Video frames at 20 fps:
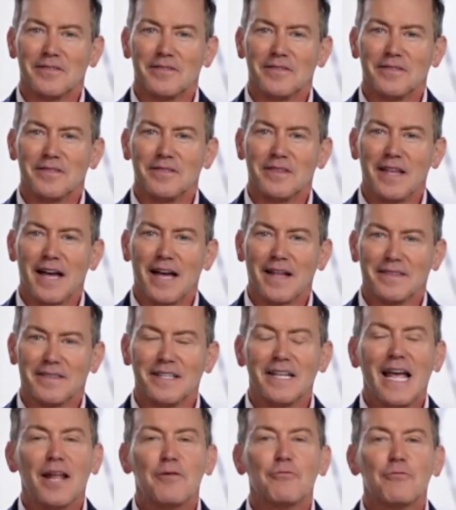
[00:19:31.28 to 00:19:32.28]
the
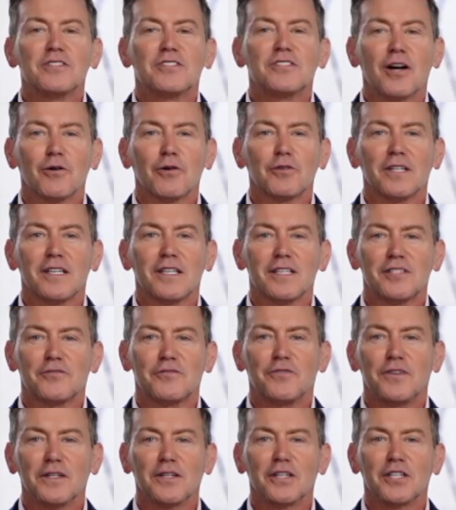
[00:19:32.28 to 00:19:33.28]
end result is
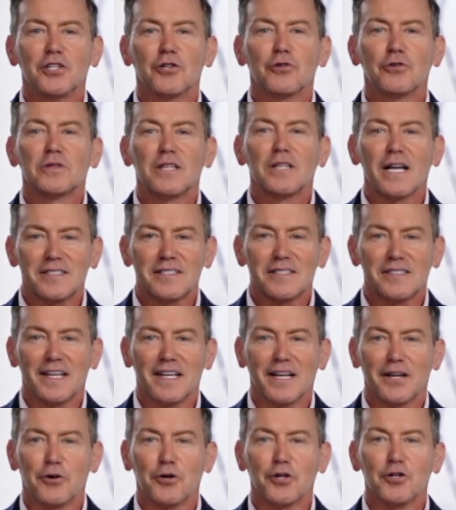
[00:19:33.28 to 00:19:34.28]
feeling you're less than,
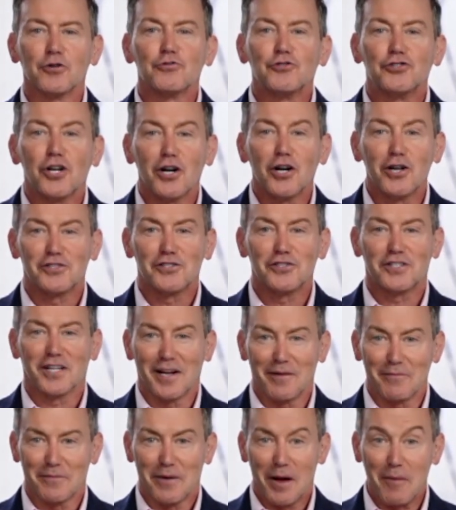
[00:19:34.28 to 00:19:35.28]
or you're judged and
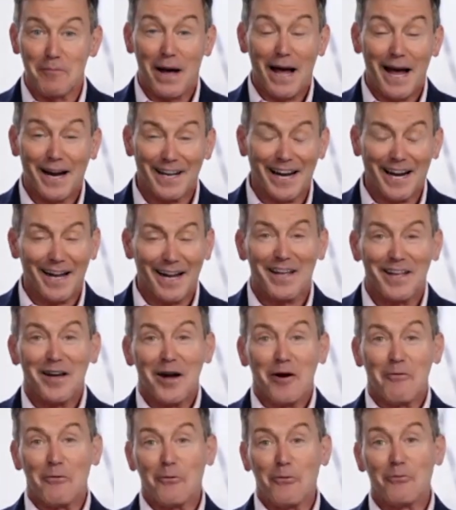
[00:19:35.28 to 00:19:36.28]
I'm bad. And
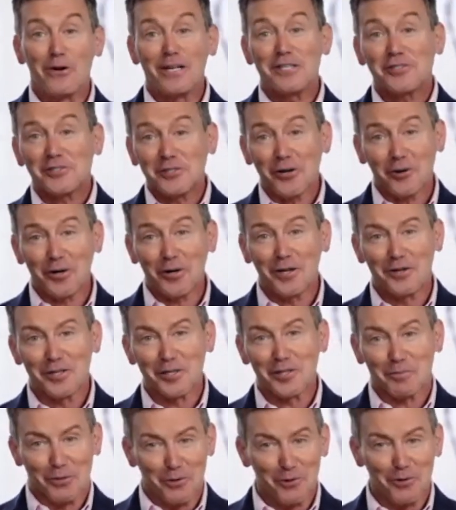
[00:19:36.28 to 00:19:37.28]
we started this
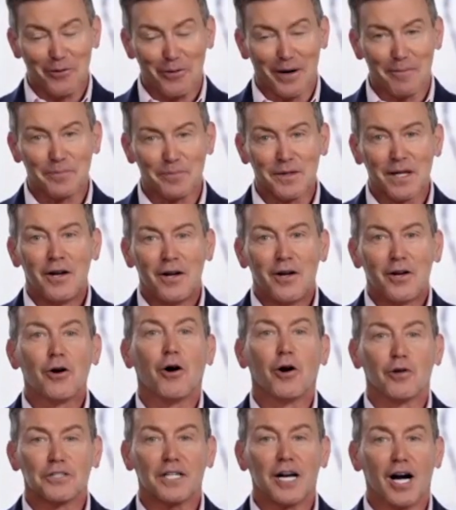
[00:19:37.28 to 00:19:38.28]
program
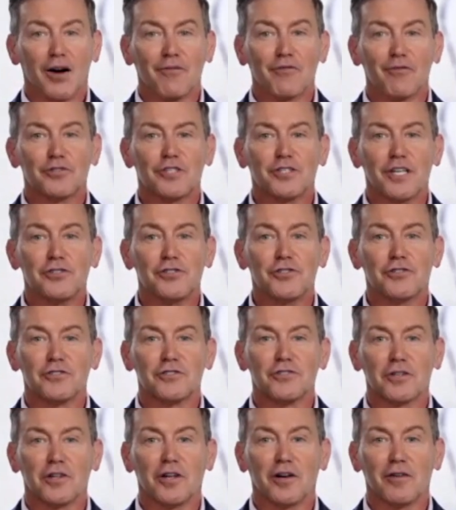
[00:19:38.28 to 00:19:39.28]
called Conversations of
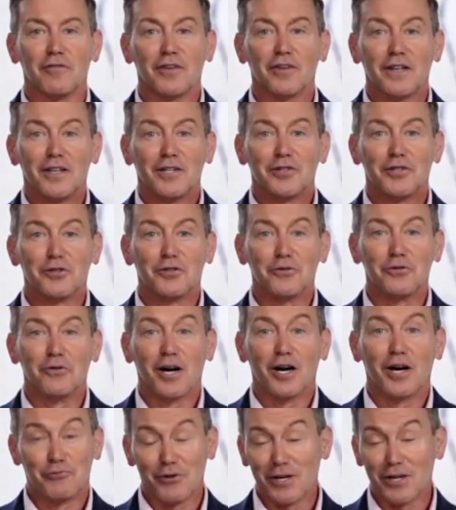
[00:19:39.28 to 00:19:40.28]
Love to
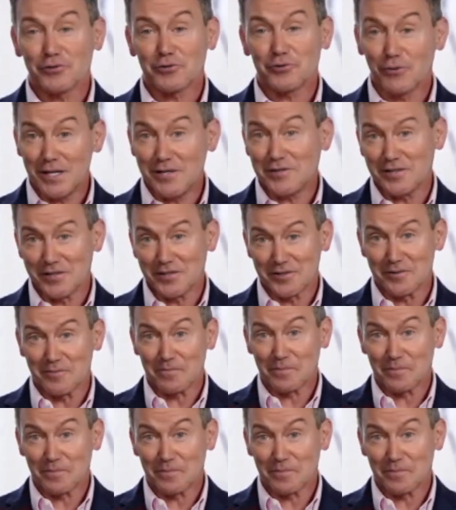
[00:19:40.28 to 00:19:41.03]
address racism.